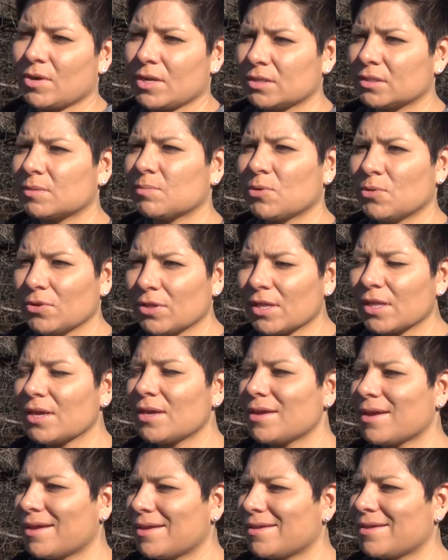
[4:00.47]
run
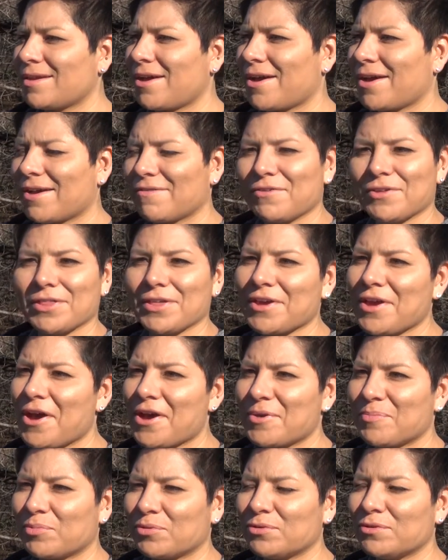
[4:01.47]
smoothly and uh, everything
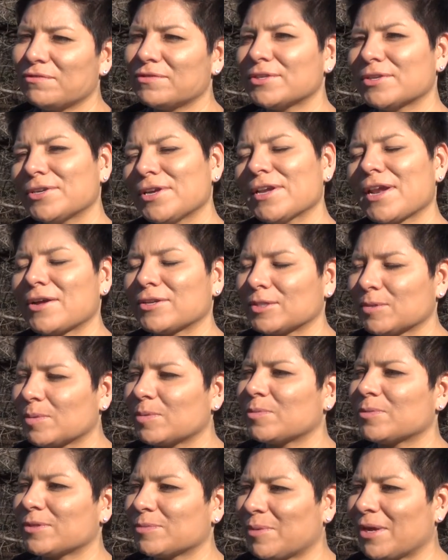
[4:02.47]
got approved so the
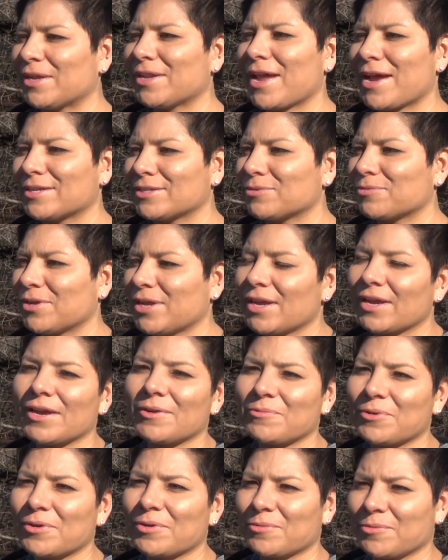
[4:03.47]
announcement was made last week
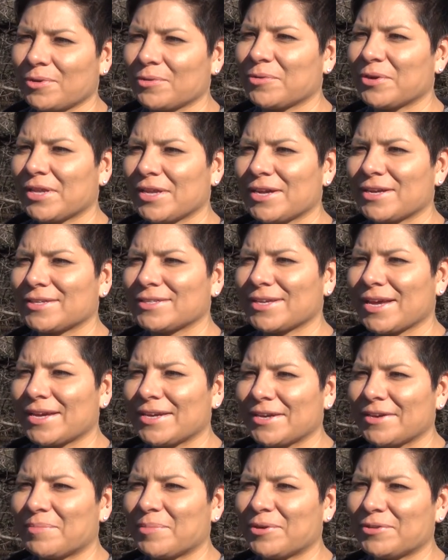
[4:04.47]
and we're, we're really
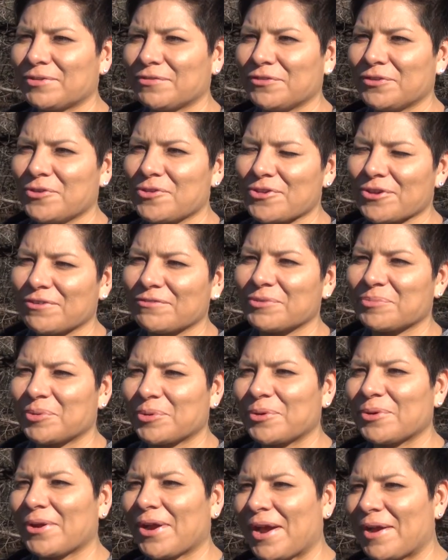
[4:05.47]
excited about the future of the
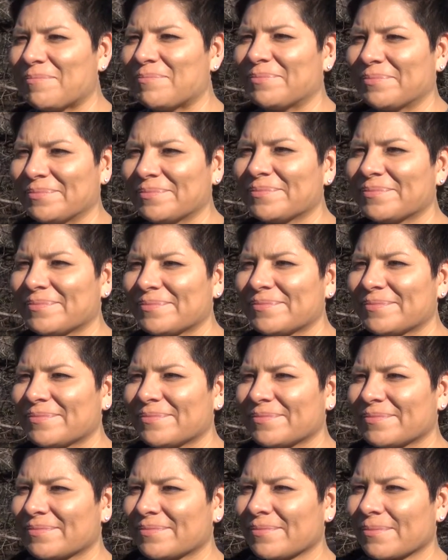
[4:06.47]
program
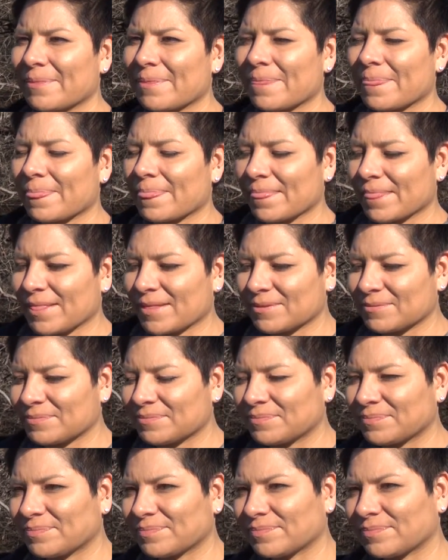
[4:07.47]
Mm-hmm. So, uh, is
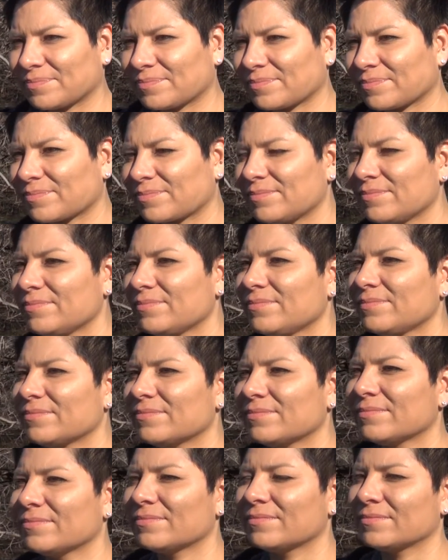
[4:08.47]
this going to be for the
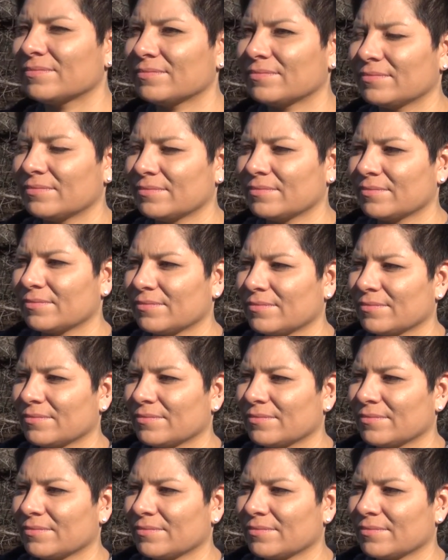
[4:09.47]
upcoming year, or